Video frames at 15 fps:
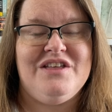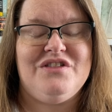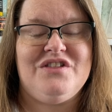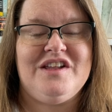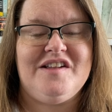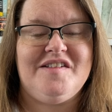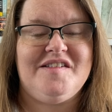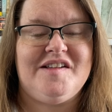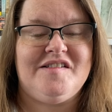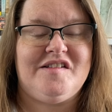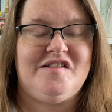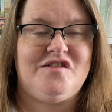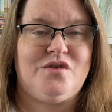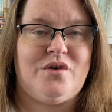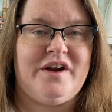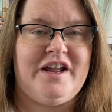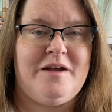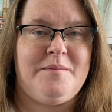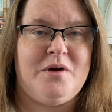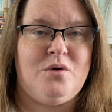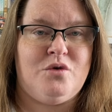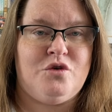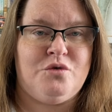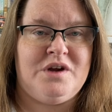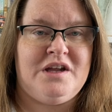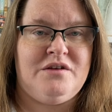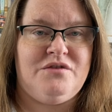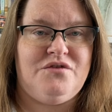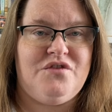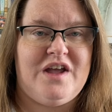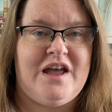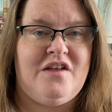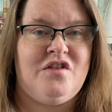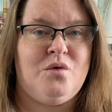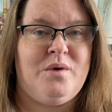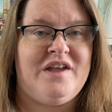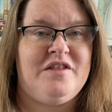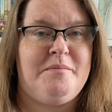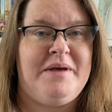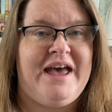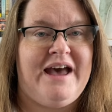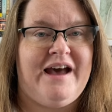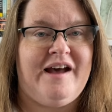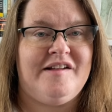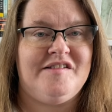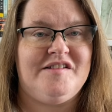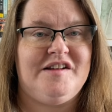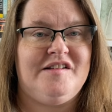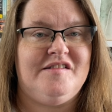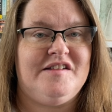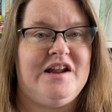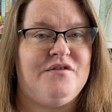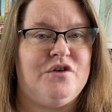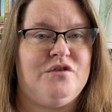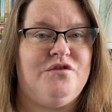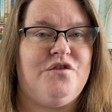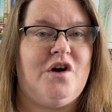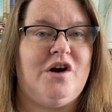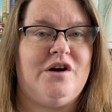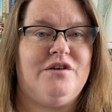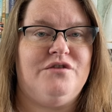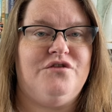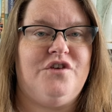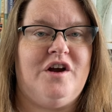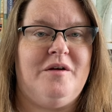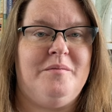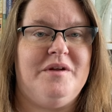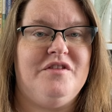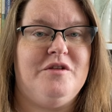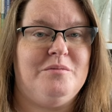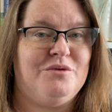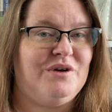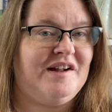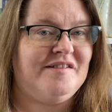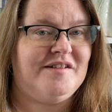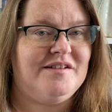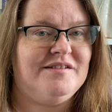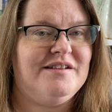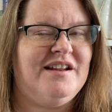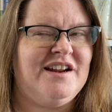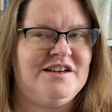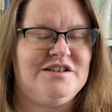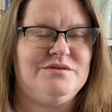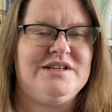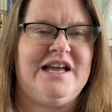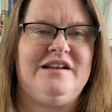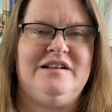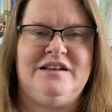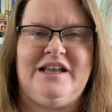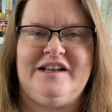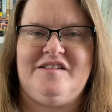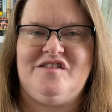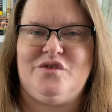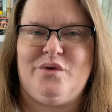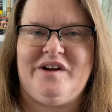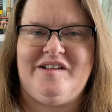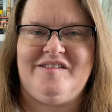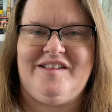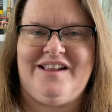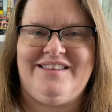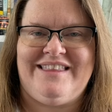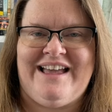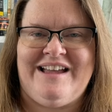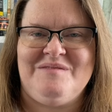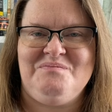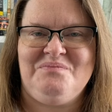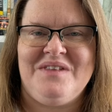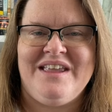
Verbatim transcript: This is a story about grief and the way the past is never far from the present. And I do tend to like stories like that.